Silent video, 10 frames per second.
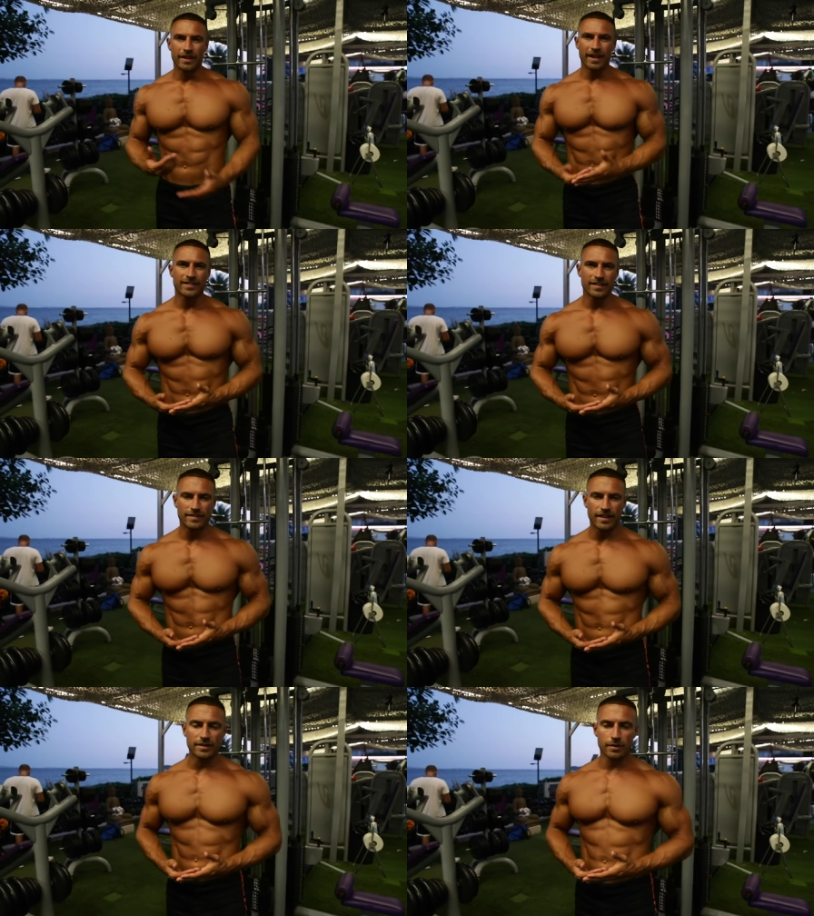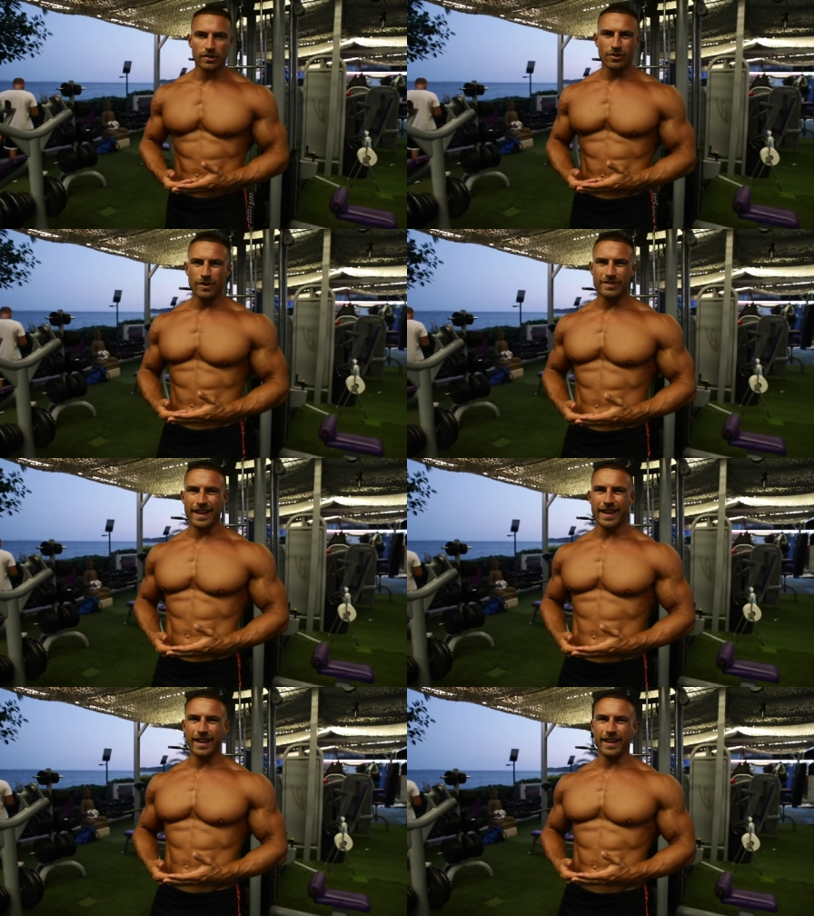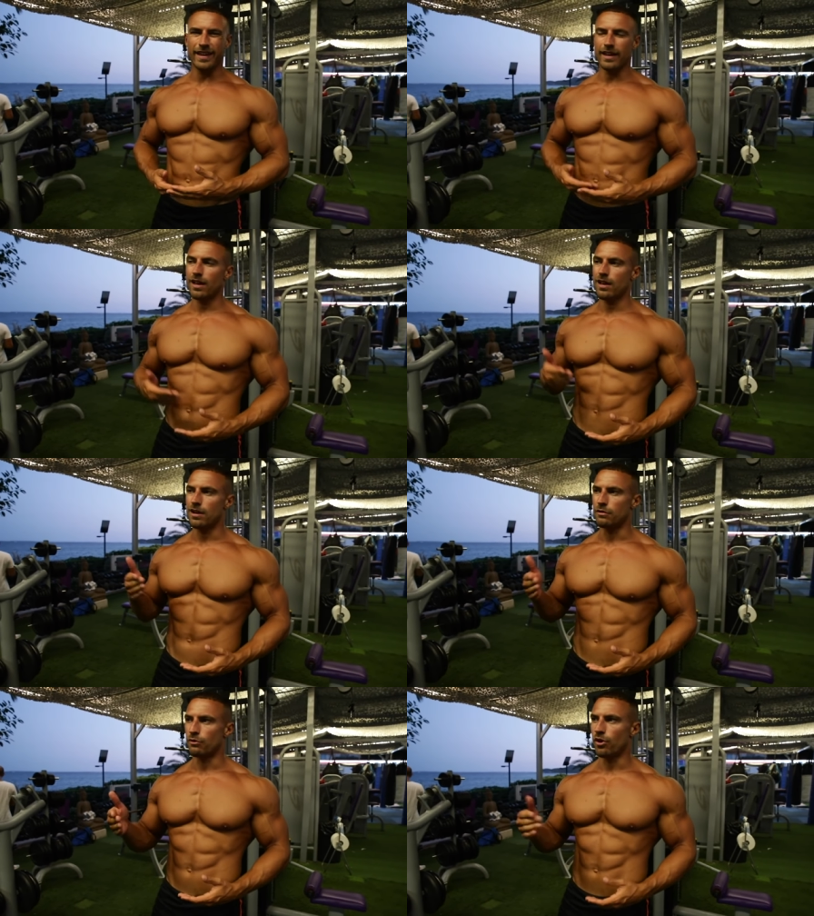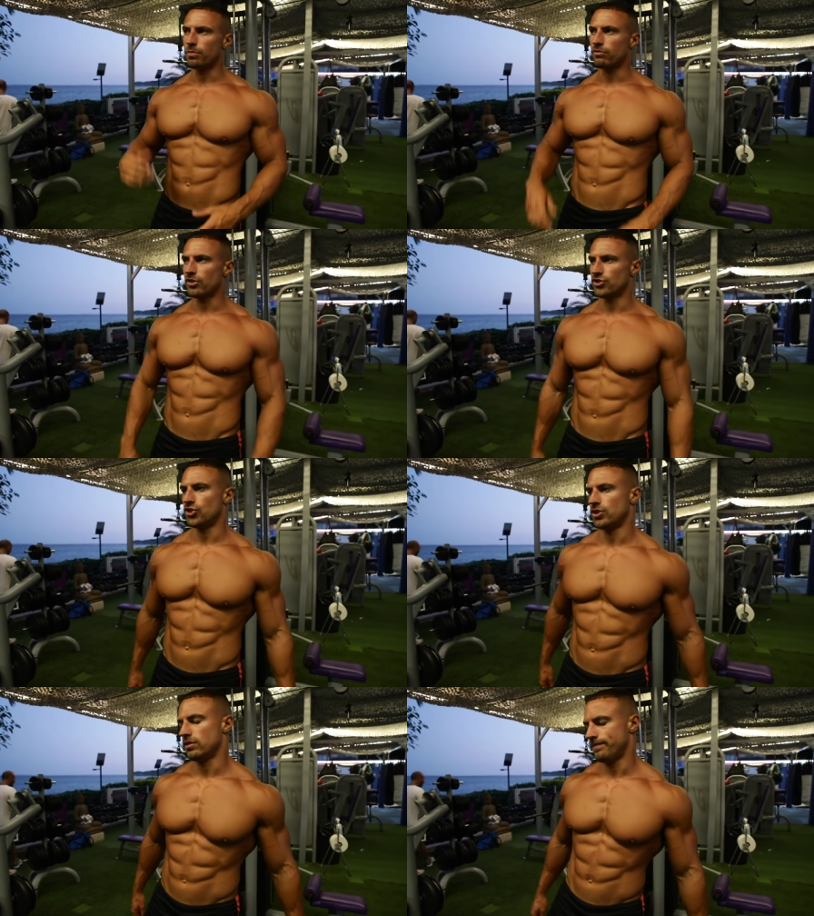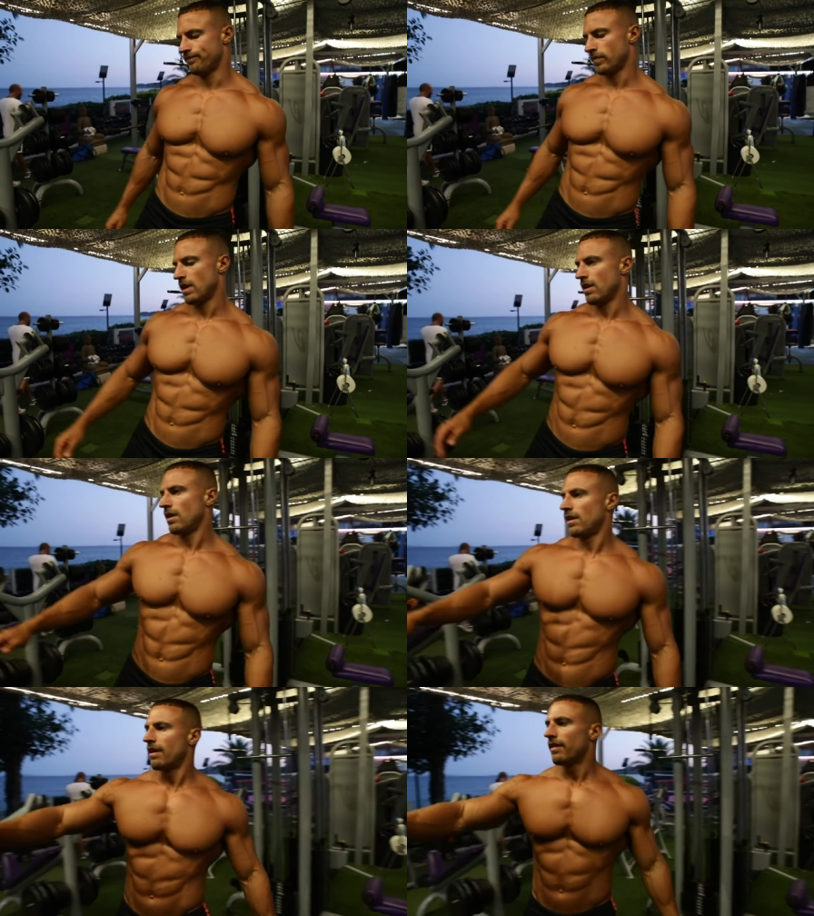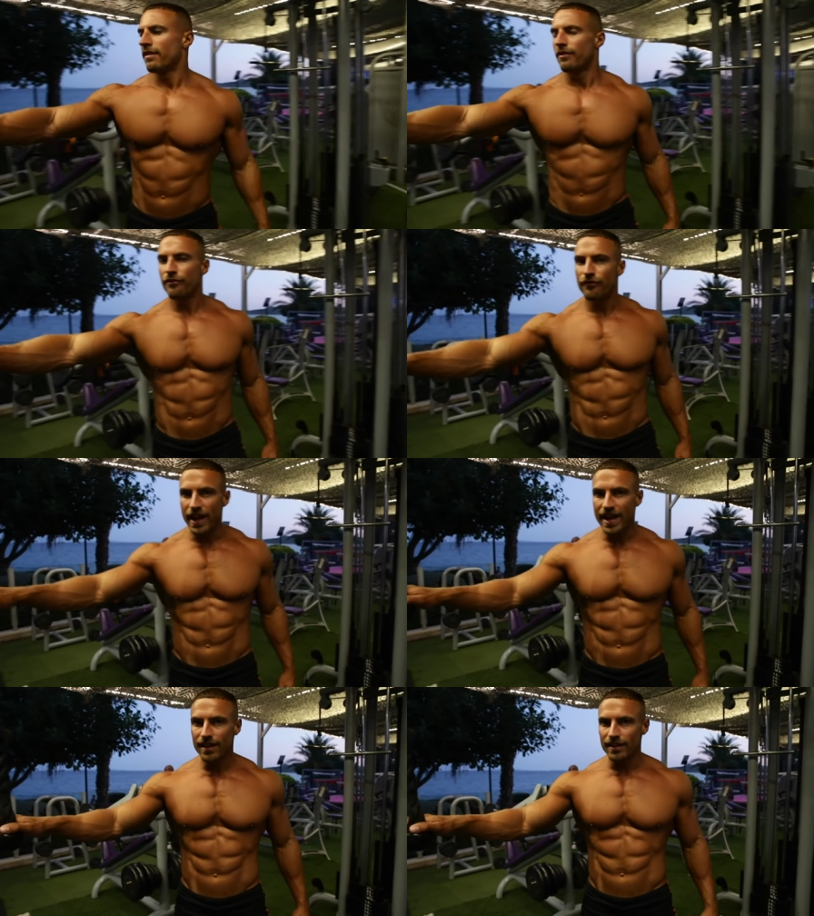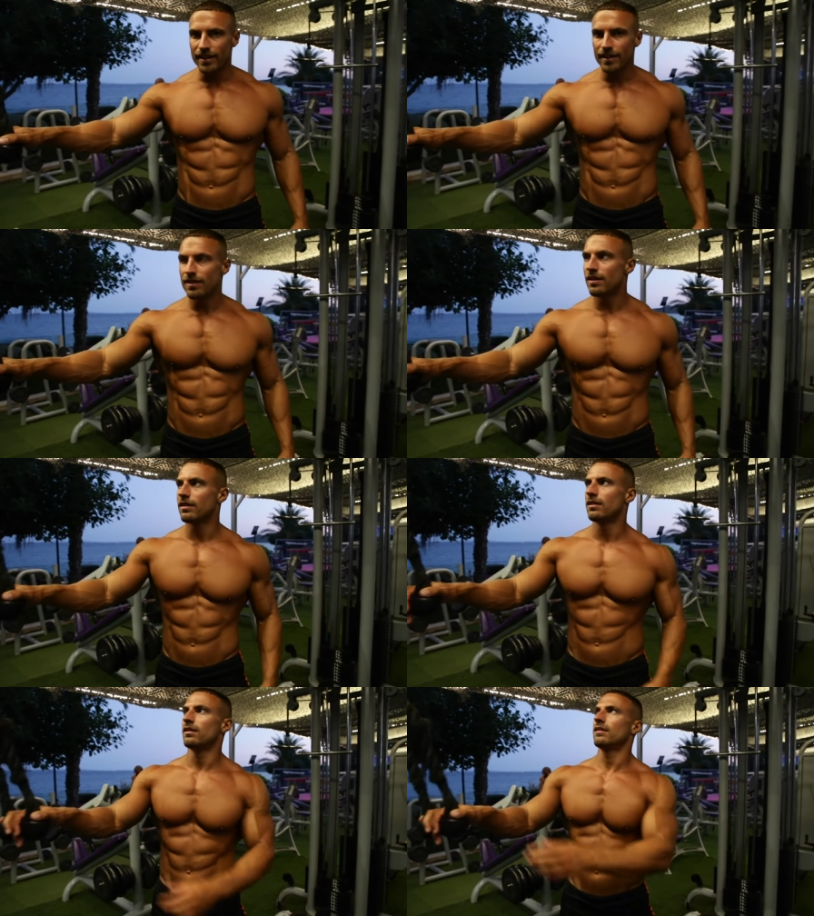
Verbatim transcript: add a lot of muscle by getting leaner by the day, which is ridiculous, but